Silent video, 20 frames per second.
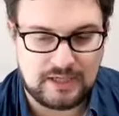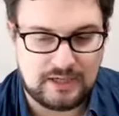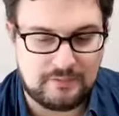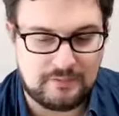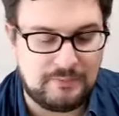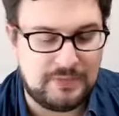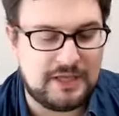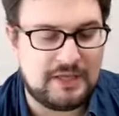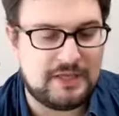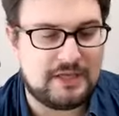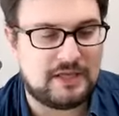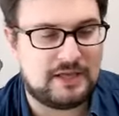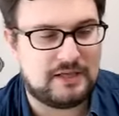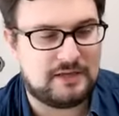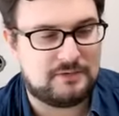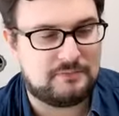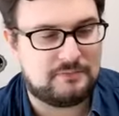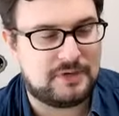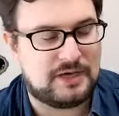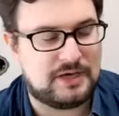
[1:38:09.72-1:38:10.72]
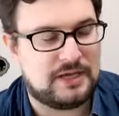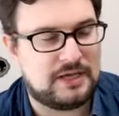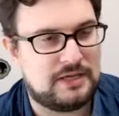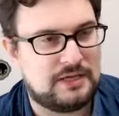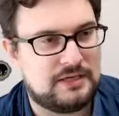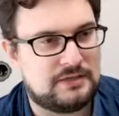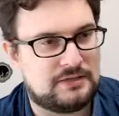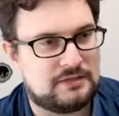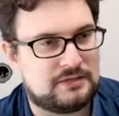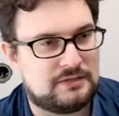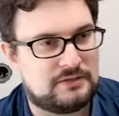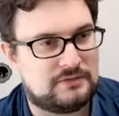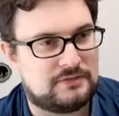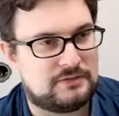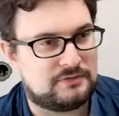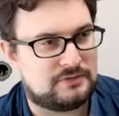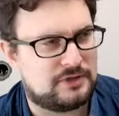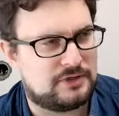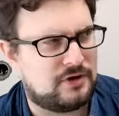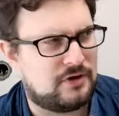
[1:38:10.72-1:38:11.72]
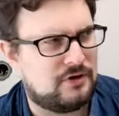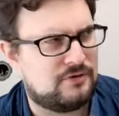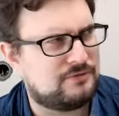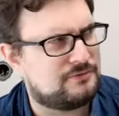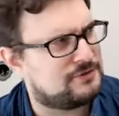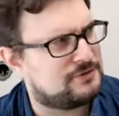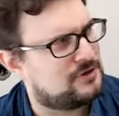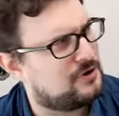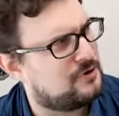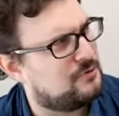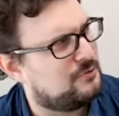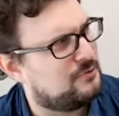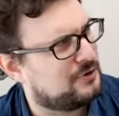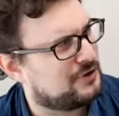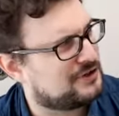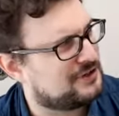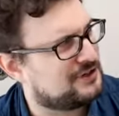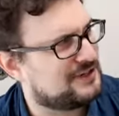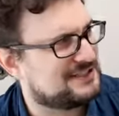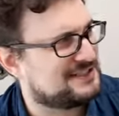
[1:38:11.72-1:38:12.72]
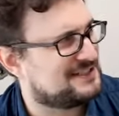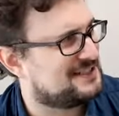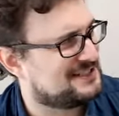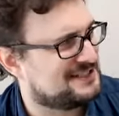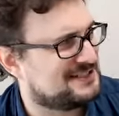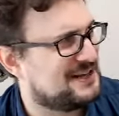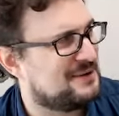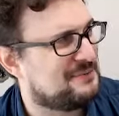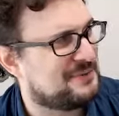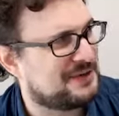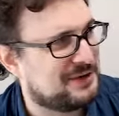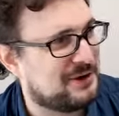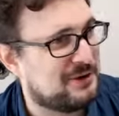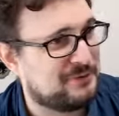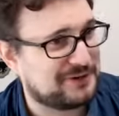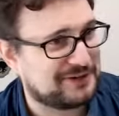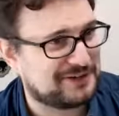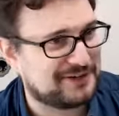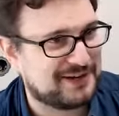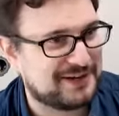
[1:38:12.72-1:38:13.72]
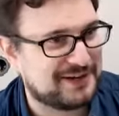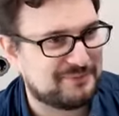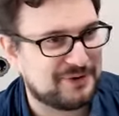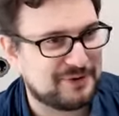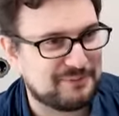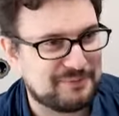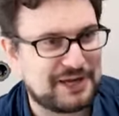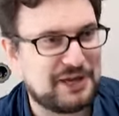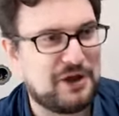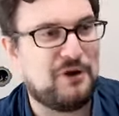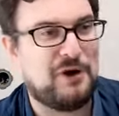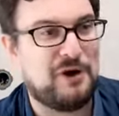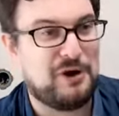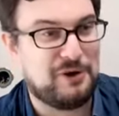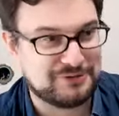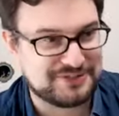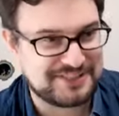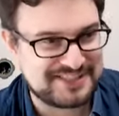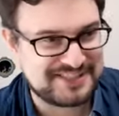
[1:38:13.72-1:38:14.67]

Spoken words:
me and my coworker, he's not my coworker anymore. My co-host,